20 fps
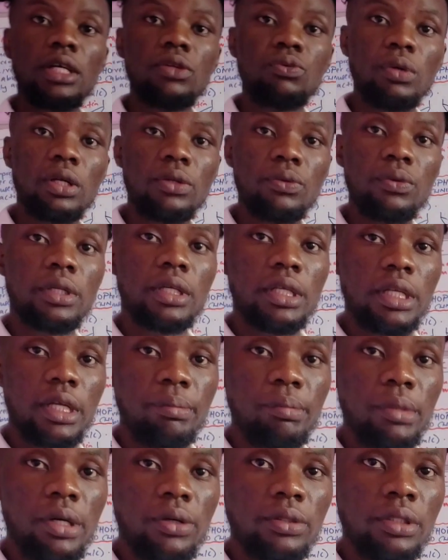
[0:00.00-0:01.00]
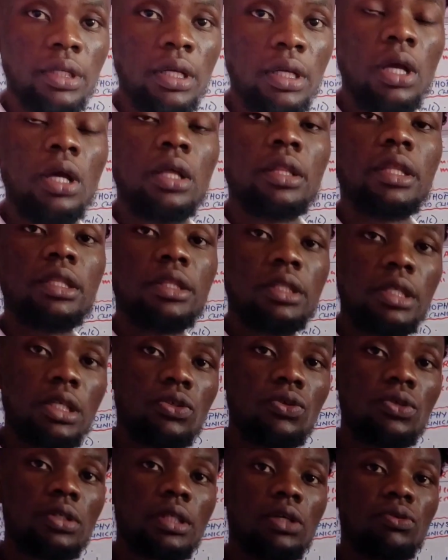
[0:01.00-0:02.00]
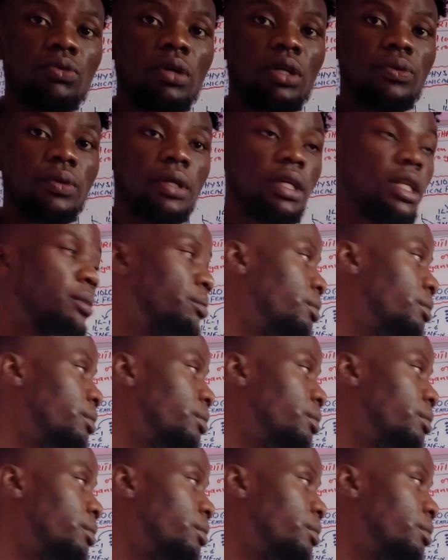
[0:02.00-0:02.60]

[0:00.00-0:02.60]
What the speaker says: that we are talking about? The tissues that we are talking